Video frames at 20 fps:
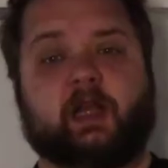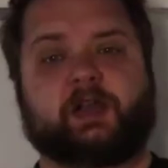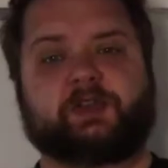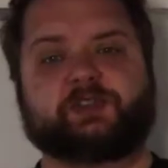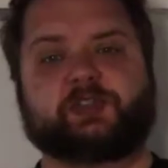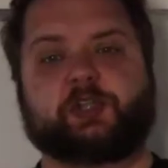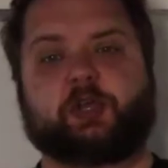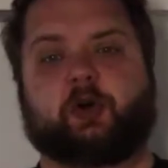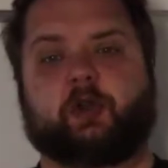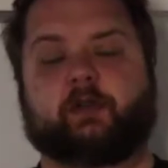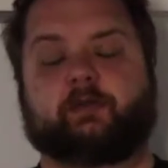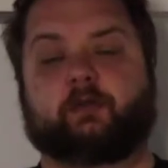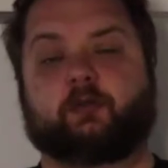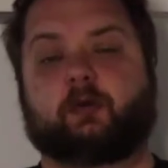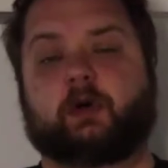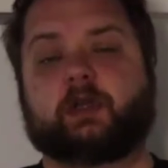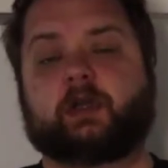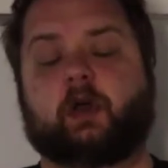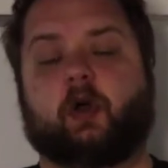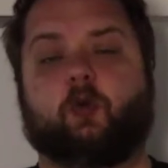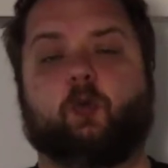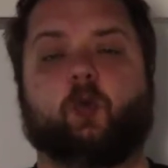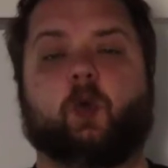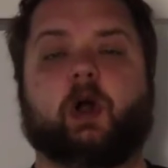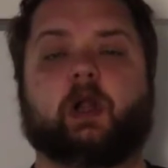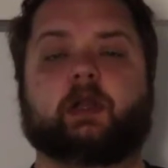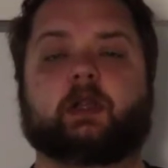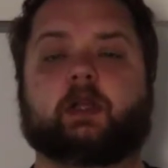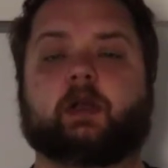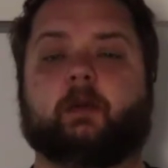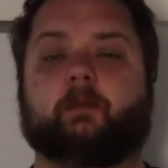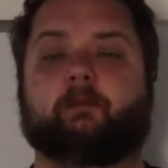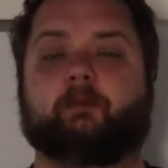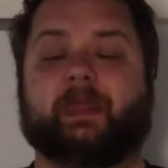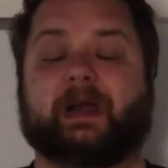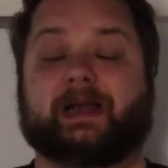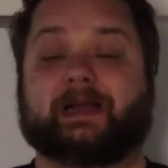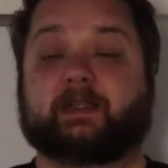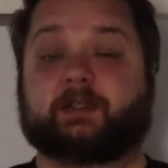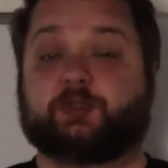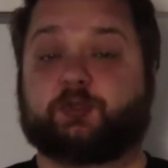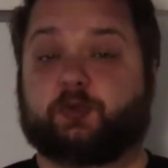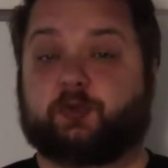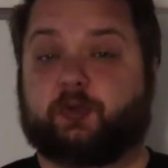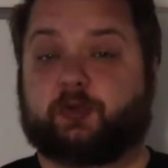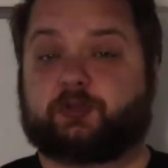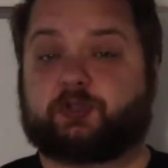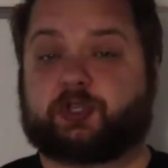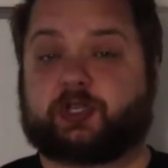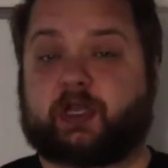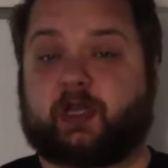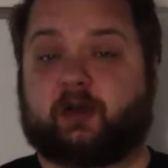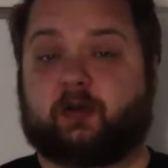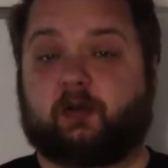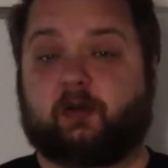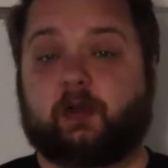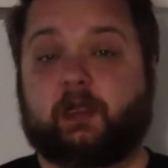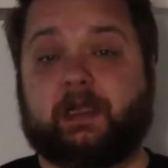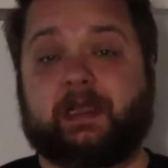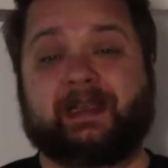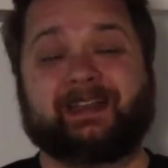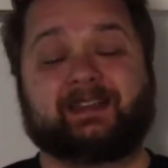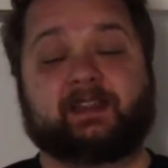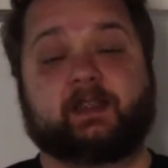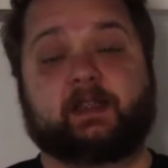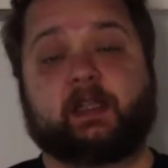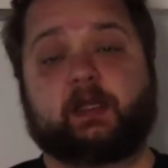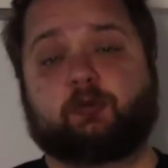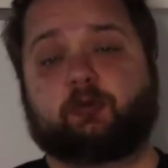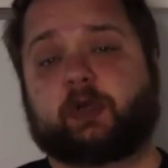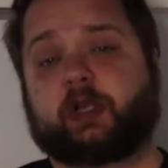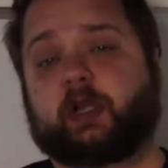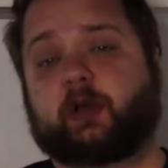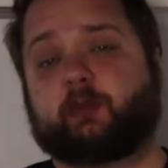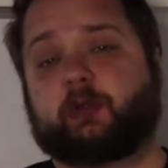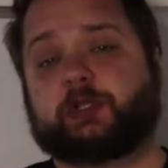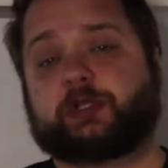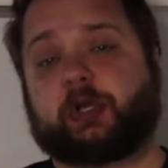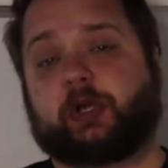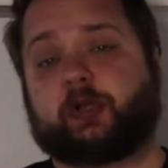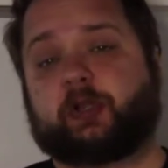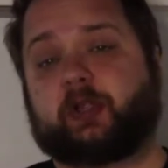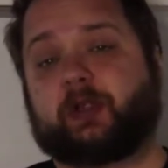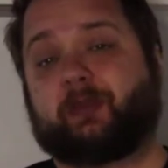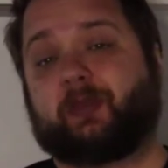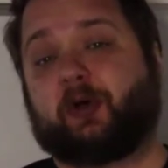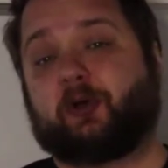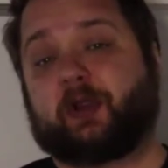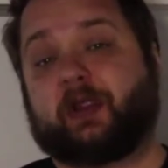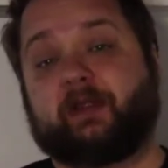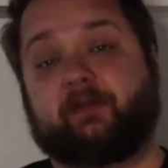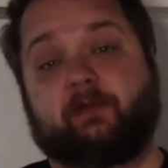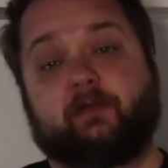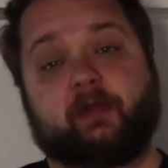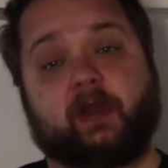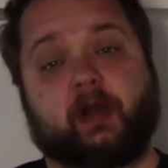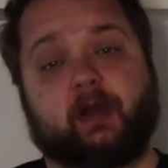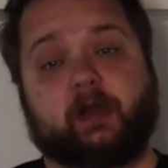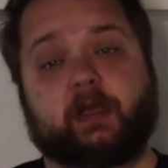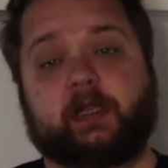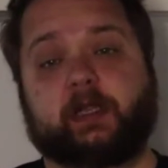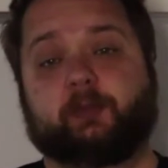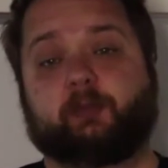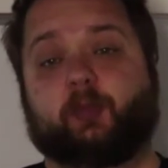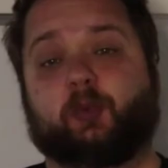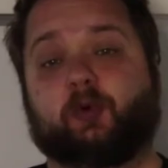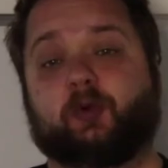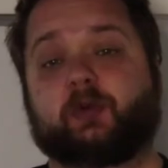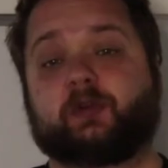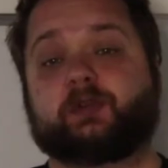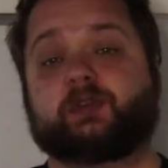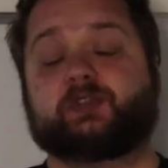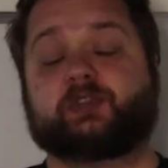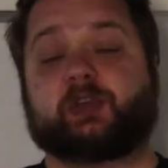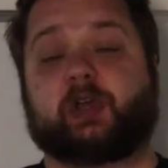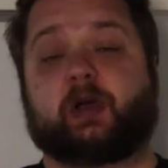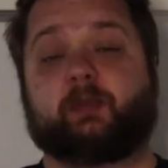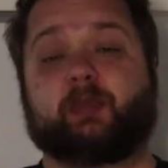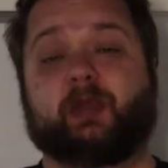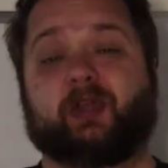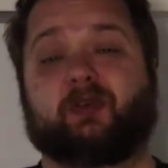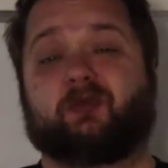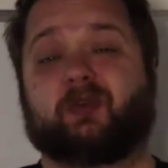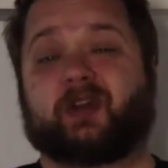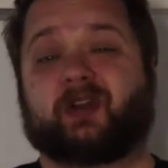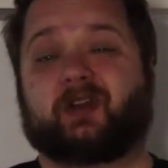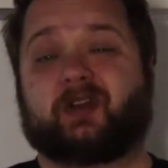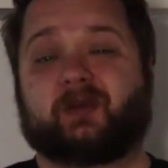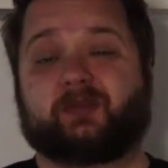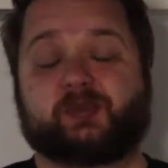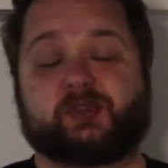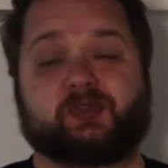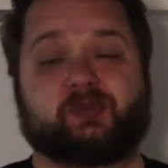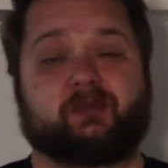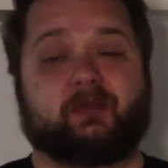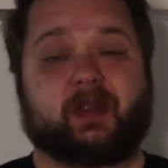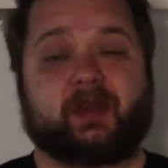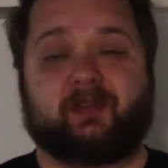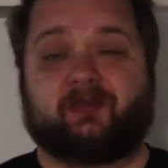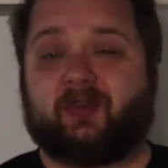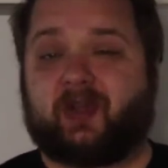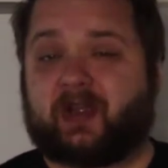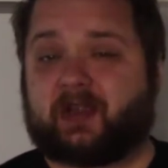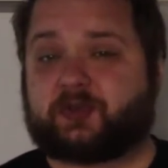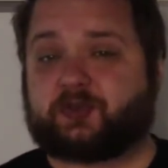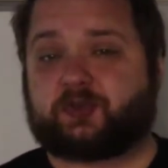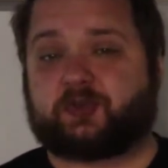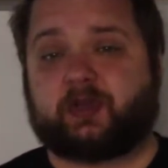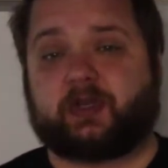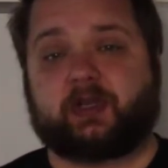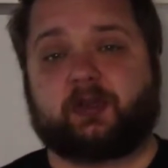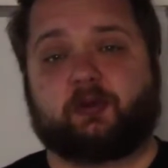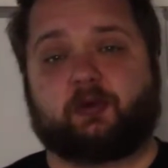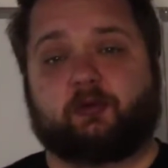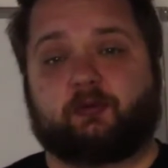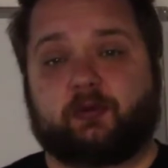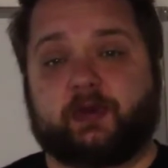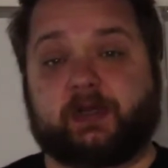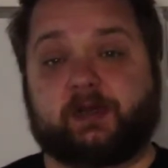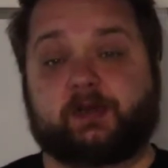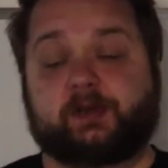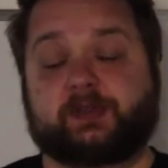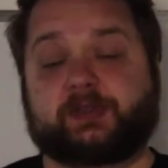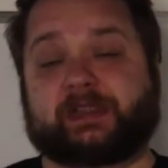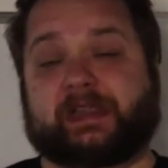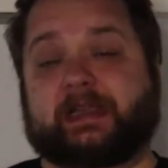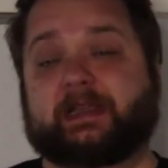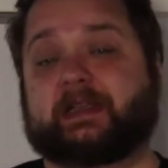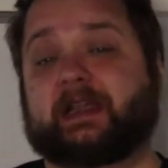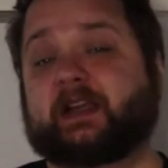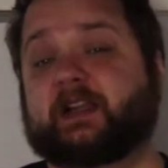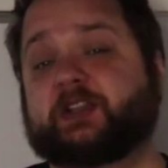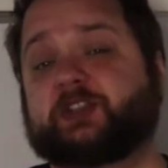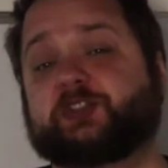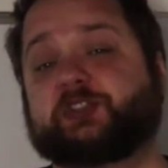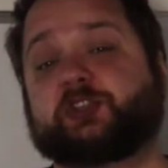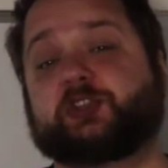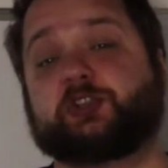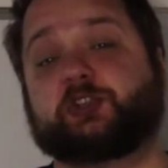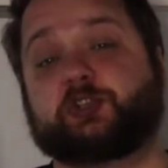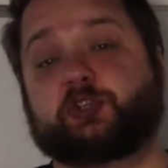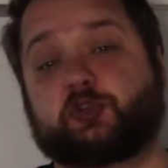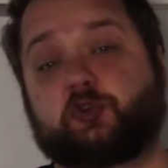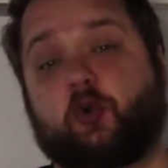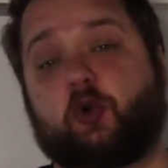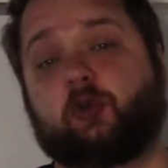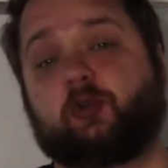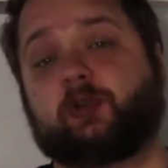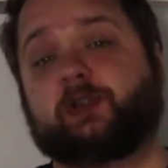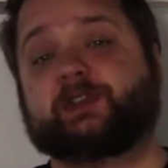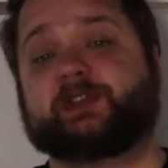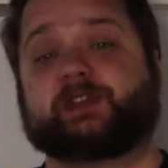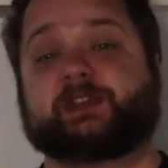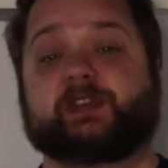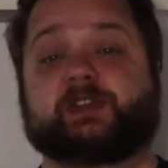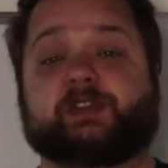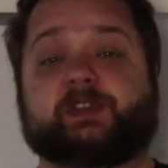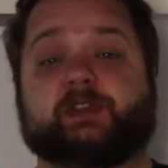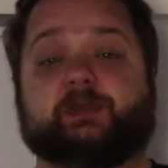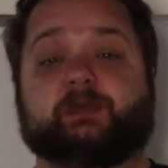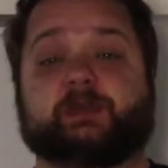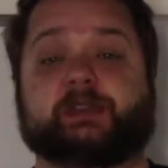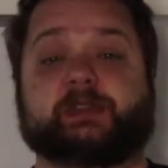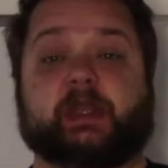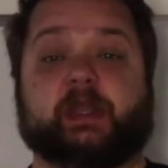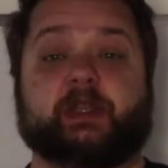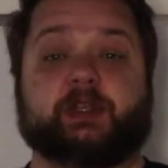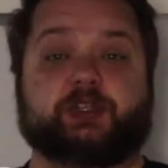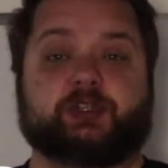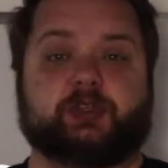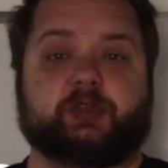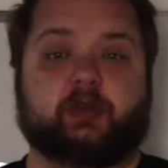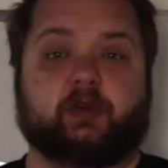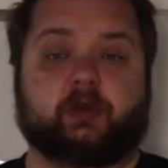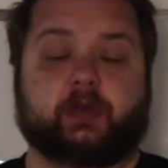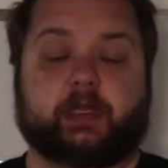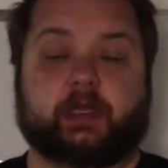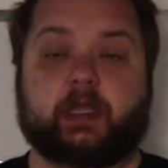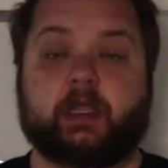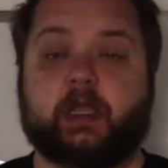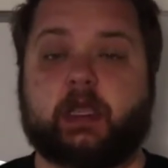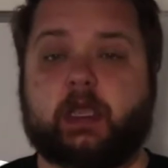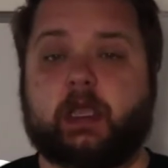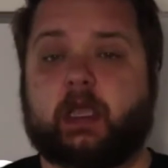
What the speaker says: How's it going, everyone? Welcome back to the channel. Today we're going to be talking about a very important topic when it comes to manufacturing careers, and that is control systems engineering.